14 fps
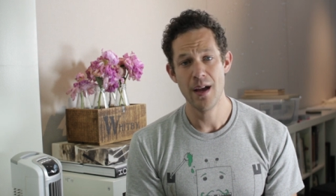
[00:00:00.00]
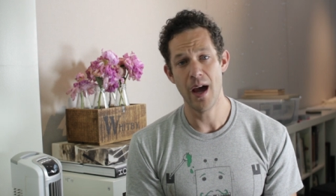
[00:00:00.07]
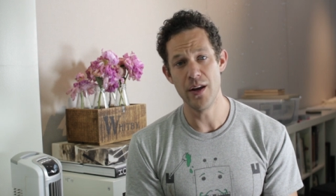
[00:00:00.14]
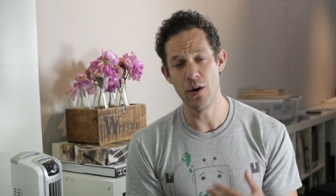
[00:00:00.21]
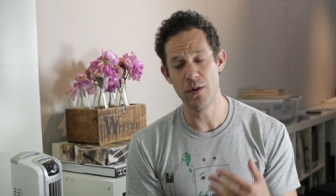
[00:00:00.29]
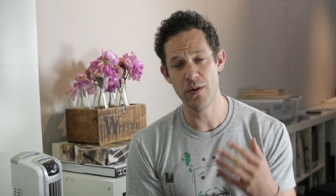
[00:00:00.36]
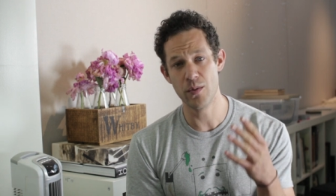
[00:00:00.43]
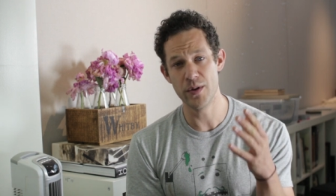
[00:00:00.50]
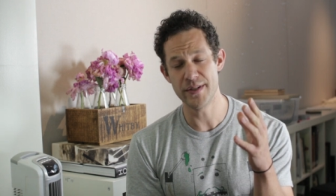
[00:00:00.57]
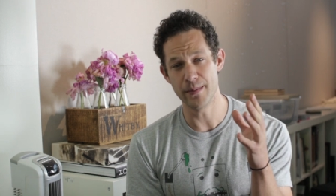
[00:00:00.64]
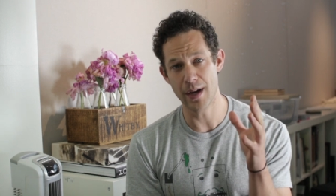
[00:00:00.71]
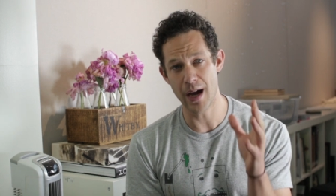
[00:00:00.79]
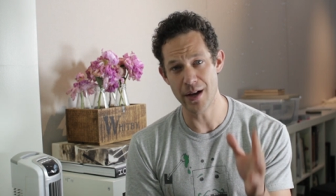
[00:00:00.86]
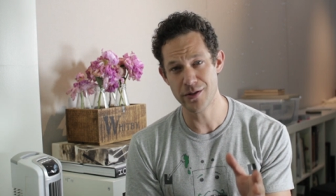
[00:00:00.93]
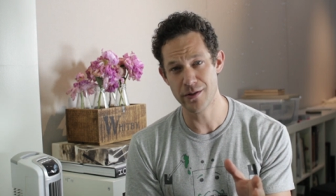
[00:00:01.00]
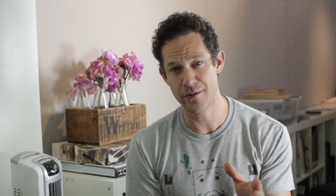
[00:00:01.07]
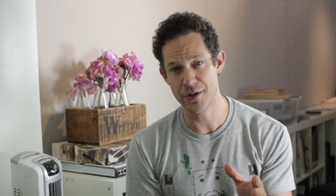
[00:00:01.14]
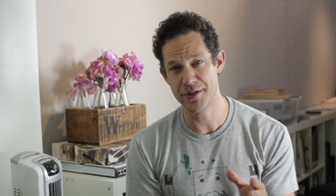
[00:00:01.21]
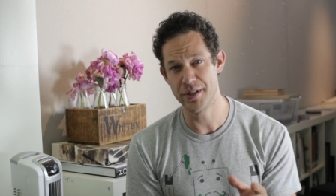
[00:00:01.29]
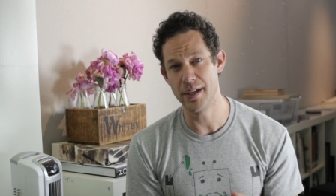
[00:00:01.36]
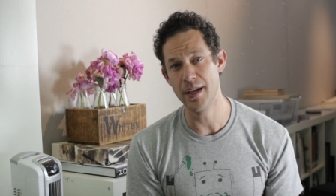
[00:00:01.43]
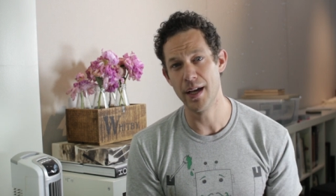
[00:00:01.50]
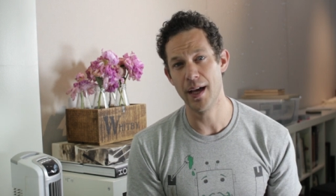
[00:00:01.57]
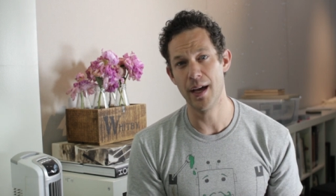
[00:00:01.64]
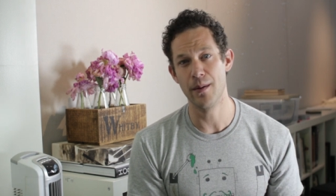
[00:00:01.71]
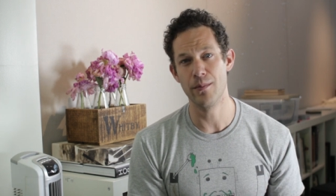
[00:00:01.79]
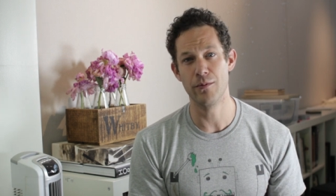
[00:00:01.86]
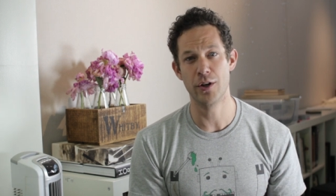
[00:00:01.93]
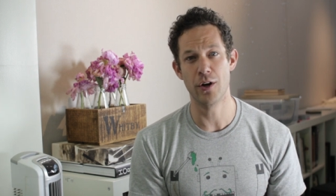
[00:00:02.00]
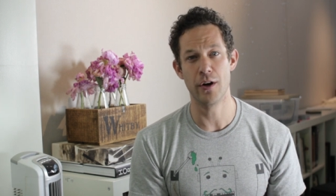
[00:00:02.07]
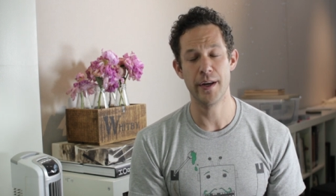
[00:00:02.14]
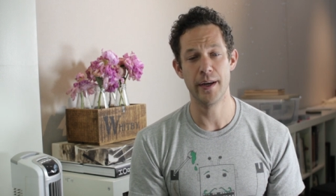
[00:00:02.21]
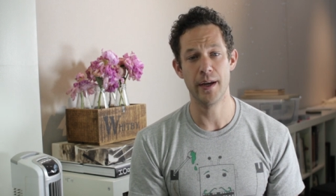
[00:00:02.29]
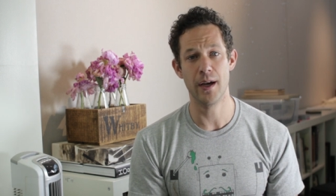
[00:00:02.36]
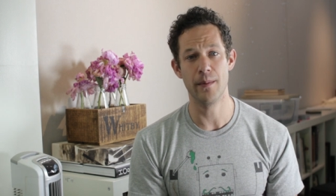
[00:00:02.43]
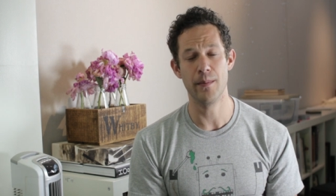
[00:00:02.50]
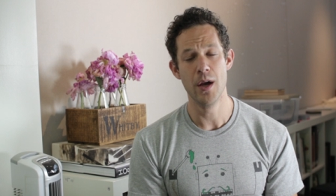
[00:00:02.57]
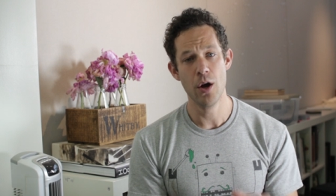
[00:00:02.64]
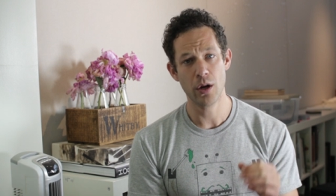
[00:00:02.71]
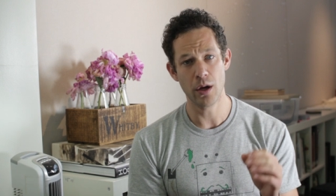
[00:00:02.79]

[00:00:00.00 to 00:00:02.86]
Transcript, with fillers: I know there was some controversy um, regarding um,